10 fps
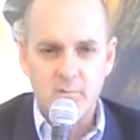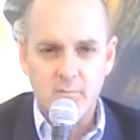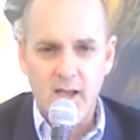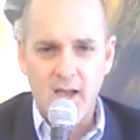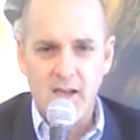
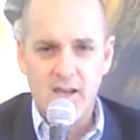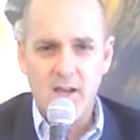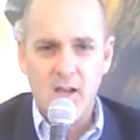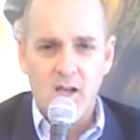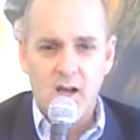is
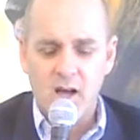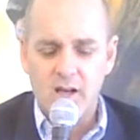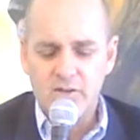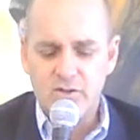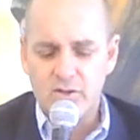made
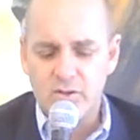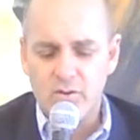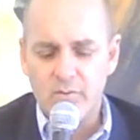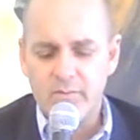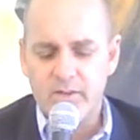
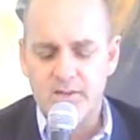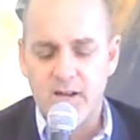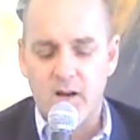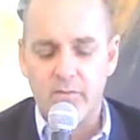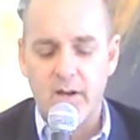unto
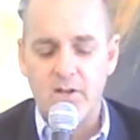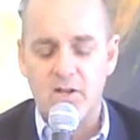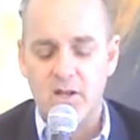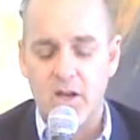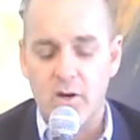
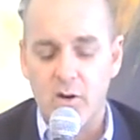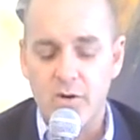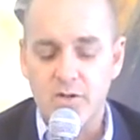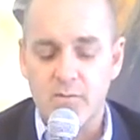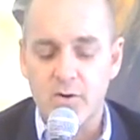salvation.
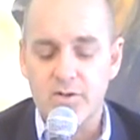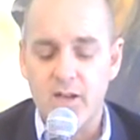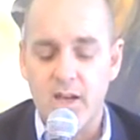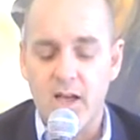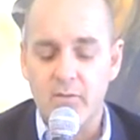Now notice
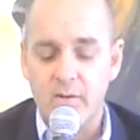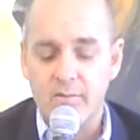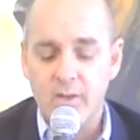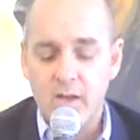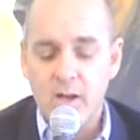verse
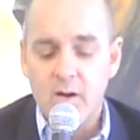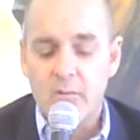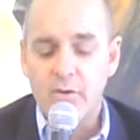11.